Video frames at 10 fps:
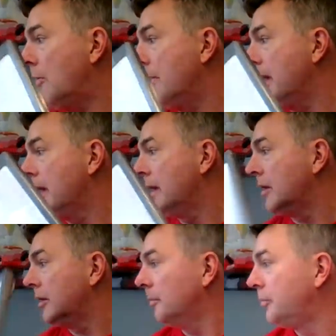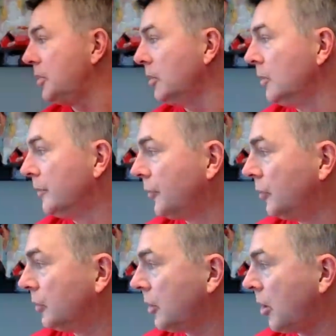man,
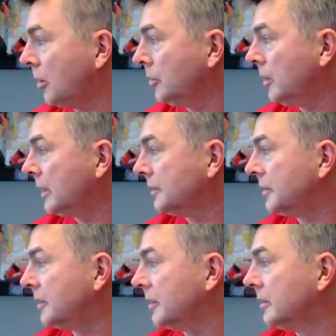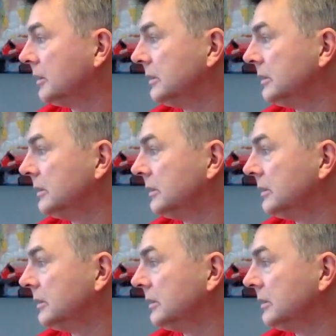beautiful cardinal out there.